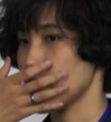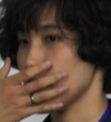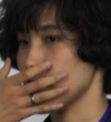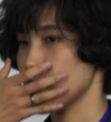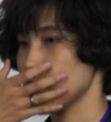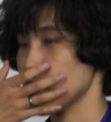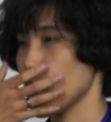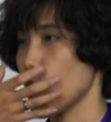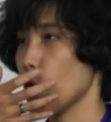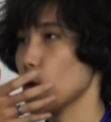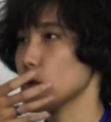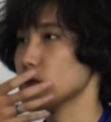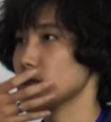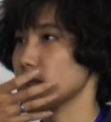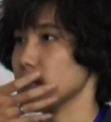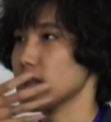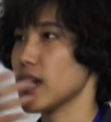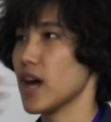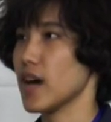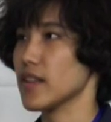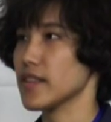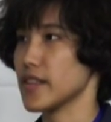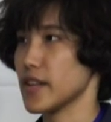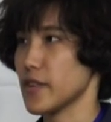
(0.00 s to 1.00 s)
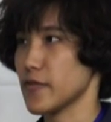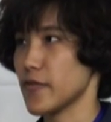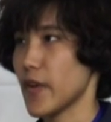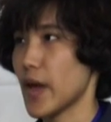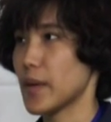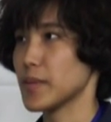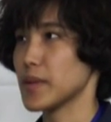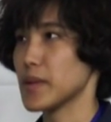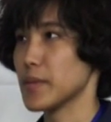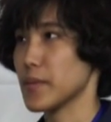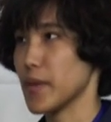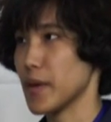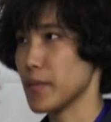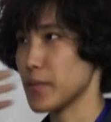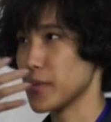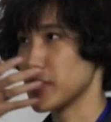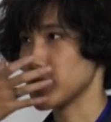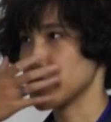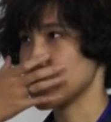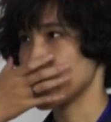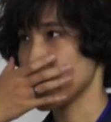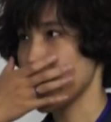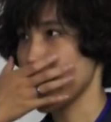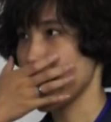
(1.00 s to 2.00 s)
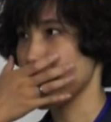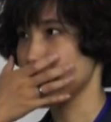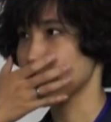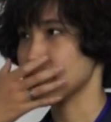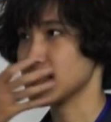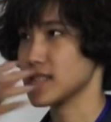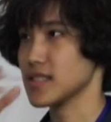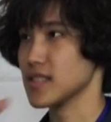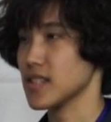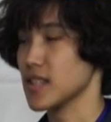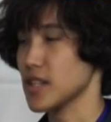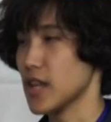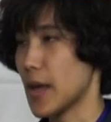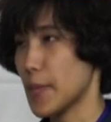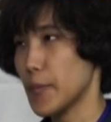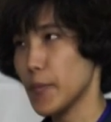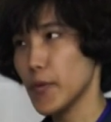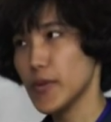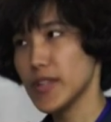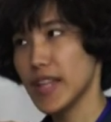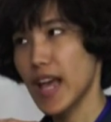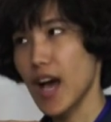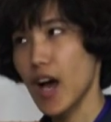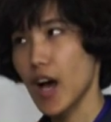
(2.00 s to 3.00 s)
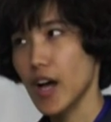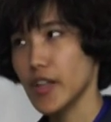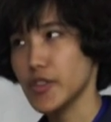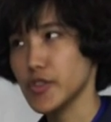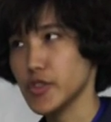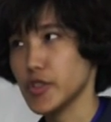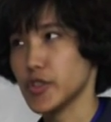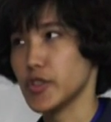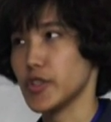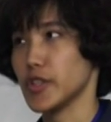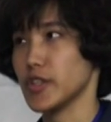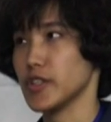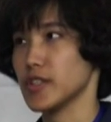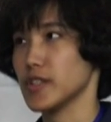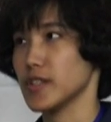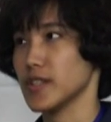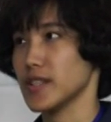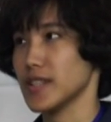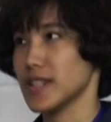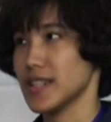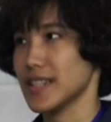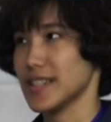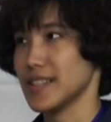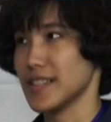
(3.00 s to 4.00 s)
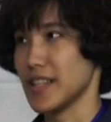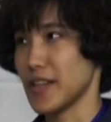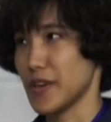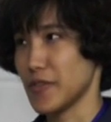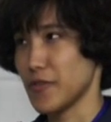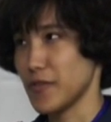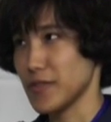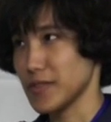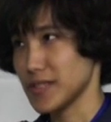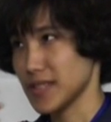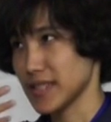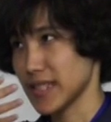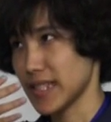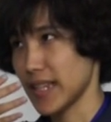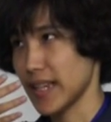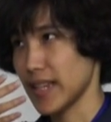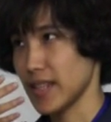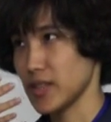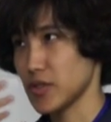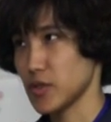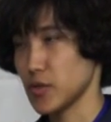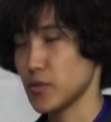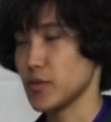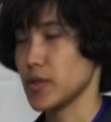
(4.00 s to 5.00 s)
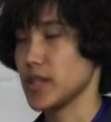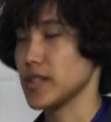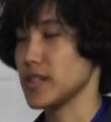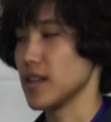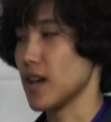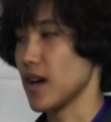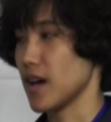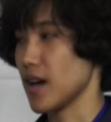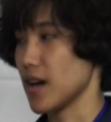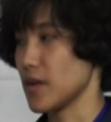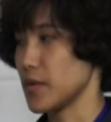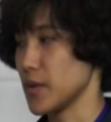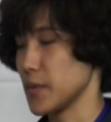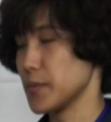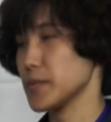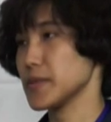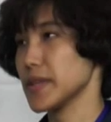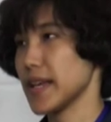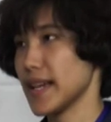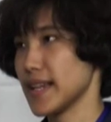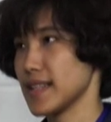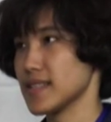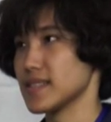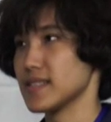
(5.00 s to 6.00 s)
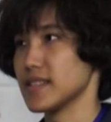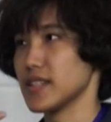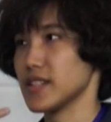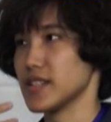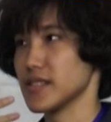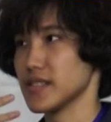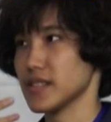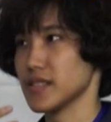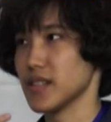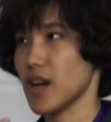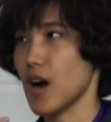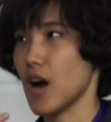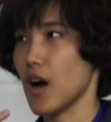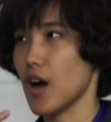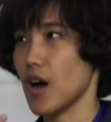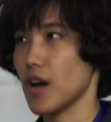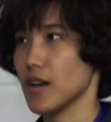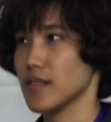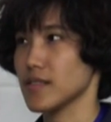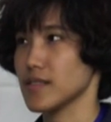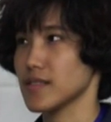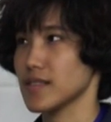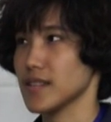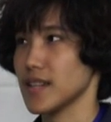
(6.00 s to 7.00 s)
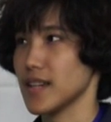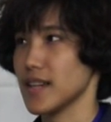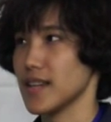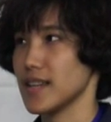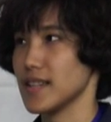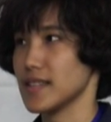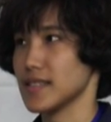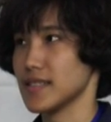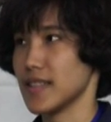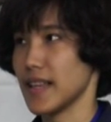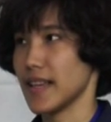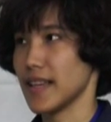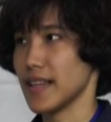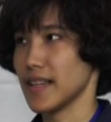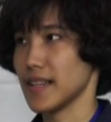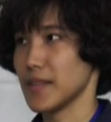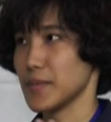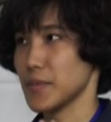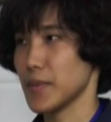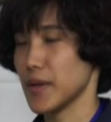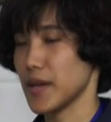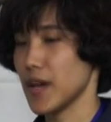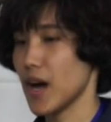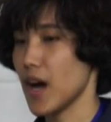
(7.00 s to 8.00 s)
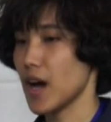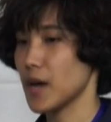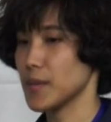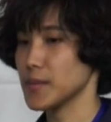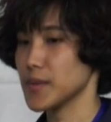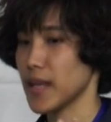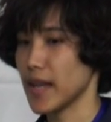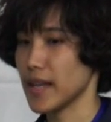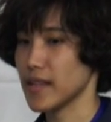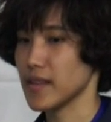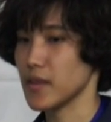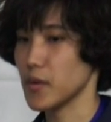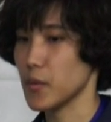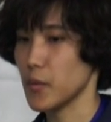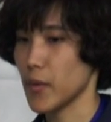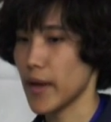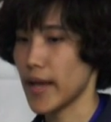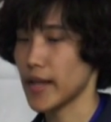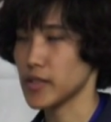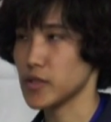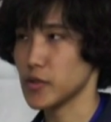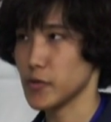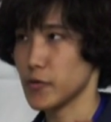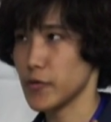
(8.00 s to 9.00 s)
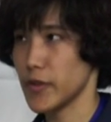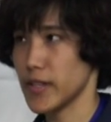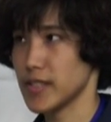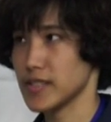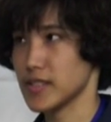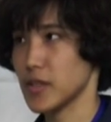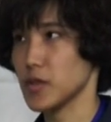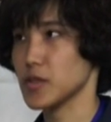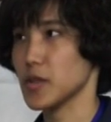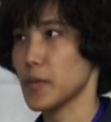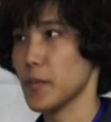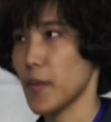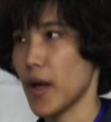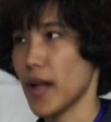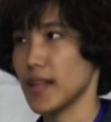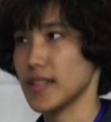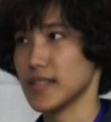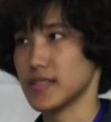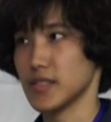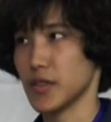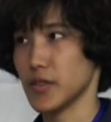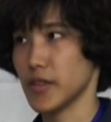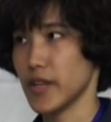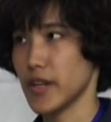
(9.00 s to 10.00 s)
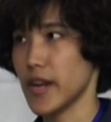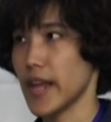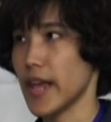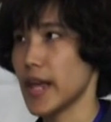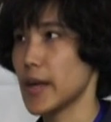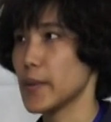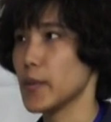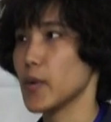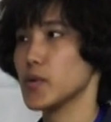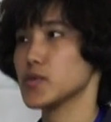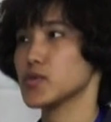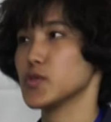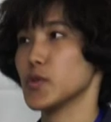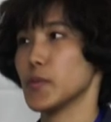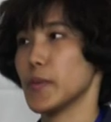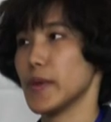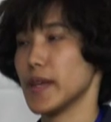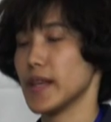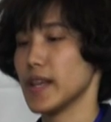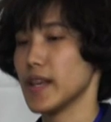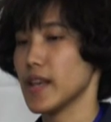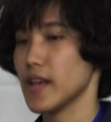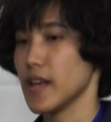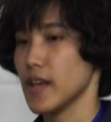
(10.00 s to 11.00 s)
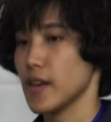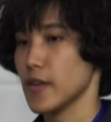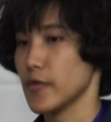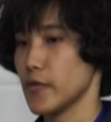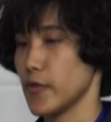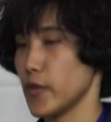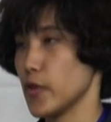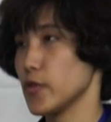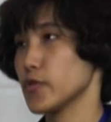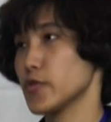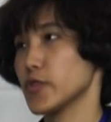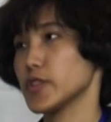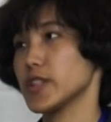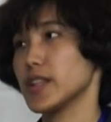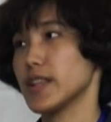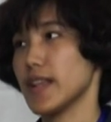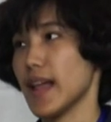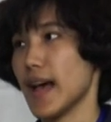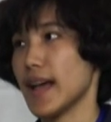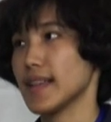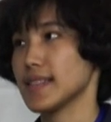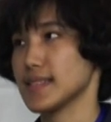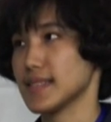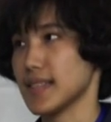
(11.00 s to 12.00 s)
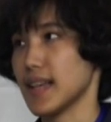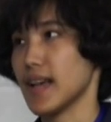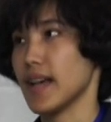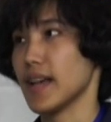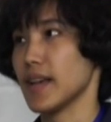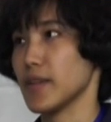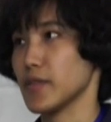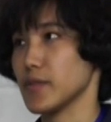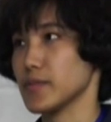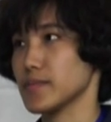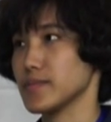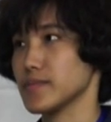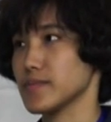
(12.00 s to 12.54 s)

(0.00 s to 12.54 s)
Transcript: molding on their family member's face and put it under their skin to replace their skull. Is like become like the way to fix all the bodies so they're able to be viewed for the last time.